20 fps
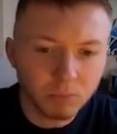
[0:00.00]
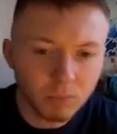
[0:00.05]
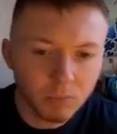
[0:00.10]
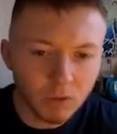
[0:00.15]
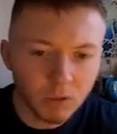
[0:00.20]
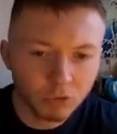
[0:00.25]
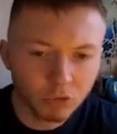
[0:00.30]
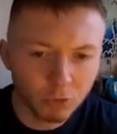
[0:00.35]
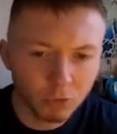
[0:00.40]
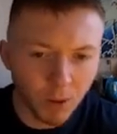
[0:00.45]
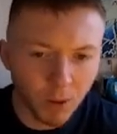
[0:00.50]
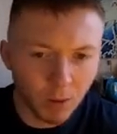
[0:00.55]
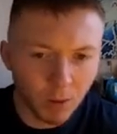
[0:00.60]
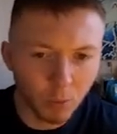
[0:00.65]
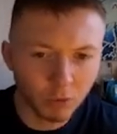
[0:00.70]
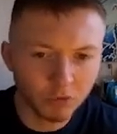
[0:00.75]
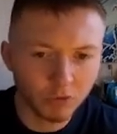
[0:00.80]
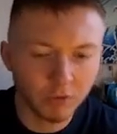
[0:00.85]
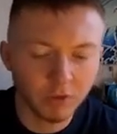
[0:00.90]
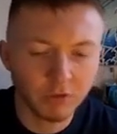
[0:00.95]
So part one
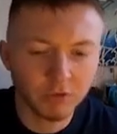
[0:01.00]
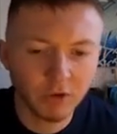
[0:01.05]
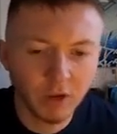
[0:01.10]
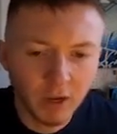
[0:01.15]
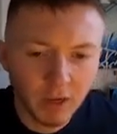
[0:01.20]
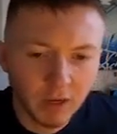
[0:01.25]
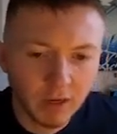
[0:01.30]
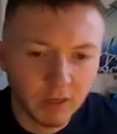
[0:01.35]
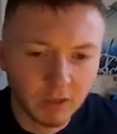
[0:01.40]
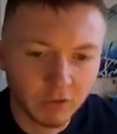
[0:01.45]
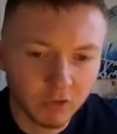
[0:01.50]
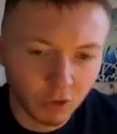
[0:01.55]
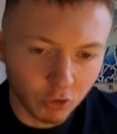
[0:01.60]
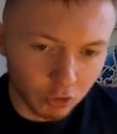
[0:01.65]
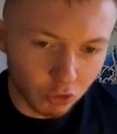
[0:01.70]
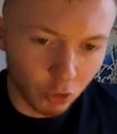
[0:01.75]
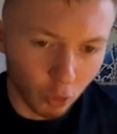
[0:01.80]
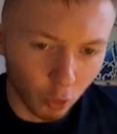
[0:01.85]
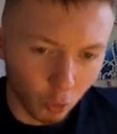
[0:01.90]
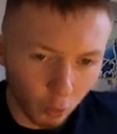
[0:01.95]
to this is
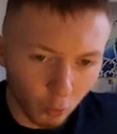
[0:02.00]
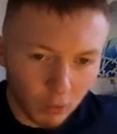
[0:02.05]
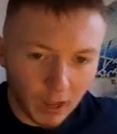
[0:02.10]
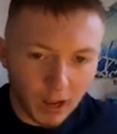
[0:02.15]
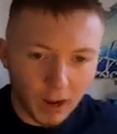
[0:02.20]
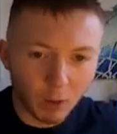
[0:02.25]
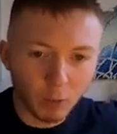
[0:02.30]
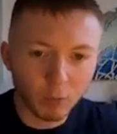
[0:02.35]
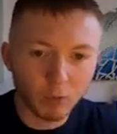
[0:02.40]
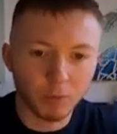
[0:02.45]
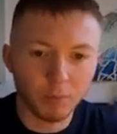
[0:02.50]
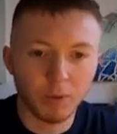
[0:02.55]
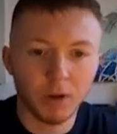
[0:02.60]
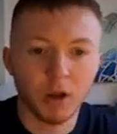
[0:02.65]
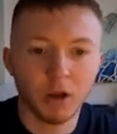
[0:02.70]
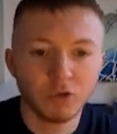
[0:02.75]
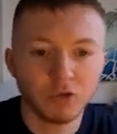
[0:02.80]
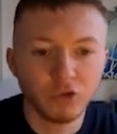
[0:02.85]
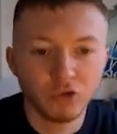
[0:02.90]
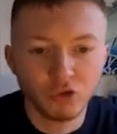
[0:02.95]
call out the
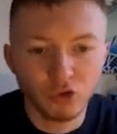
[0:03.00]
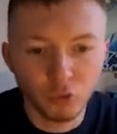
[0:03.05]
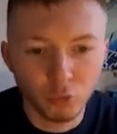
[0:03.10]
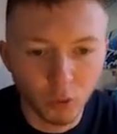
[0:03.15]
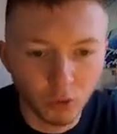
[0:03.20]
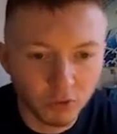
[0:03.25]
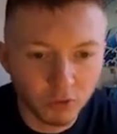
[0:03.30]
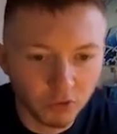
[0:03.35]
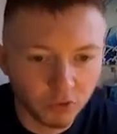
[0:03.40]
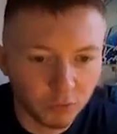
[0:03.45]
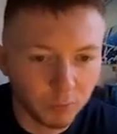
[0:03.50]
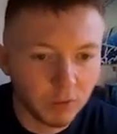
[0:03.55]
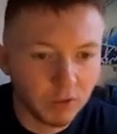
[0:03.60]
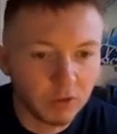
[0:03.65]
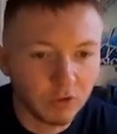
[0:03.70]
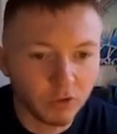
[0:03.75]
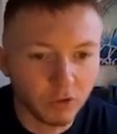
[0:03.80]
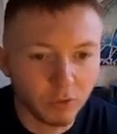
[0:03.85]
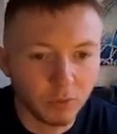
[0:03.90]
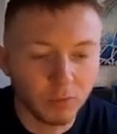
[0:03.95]
person you want to speak
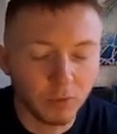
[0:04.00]
to.